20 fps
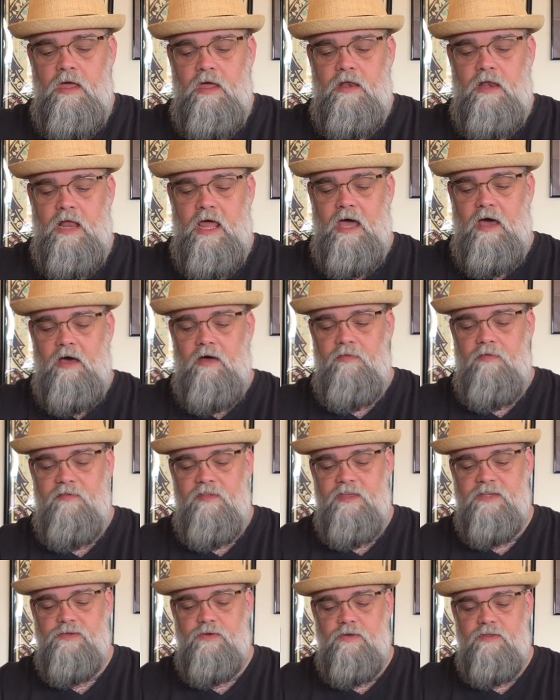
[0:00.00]
Now,
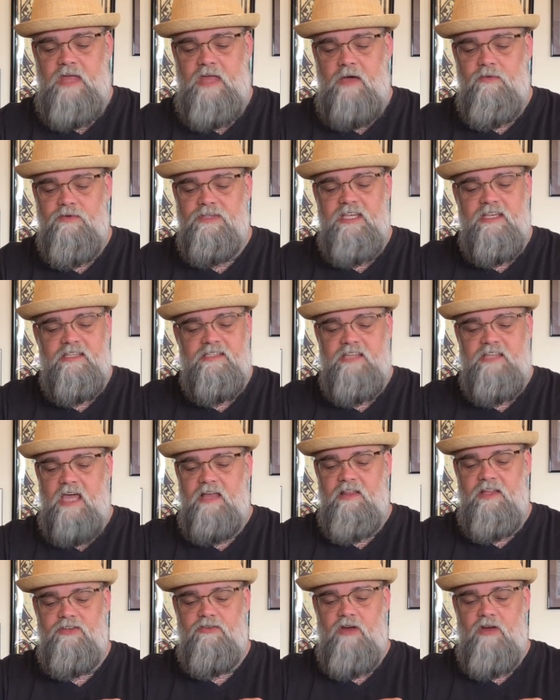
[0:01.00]
that was his daily